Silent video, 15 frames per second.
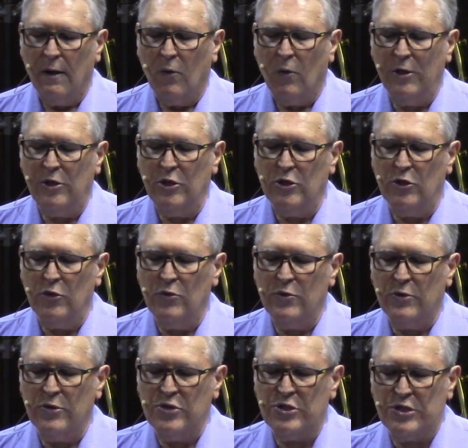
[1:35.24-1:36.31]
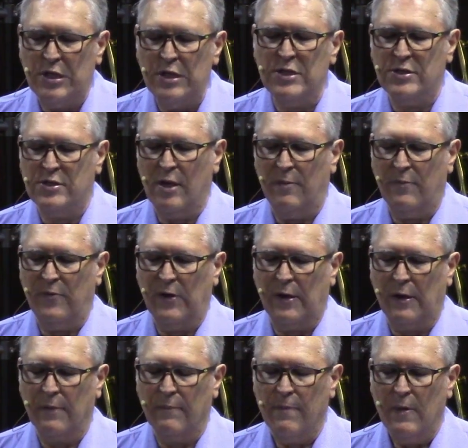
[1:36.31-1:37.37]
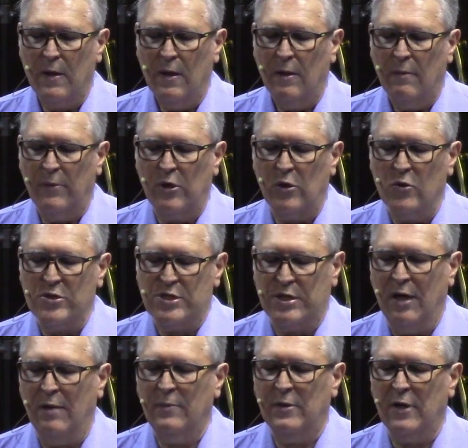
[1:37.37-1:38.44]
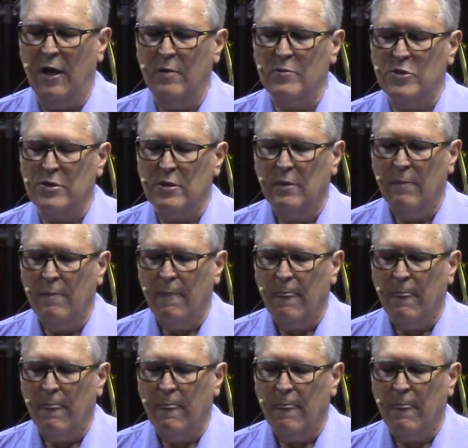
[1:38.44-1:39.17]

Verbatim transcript: I want you to, to see something. Because sometimes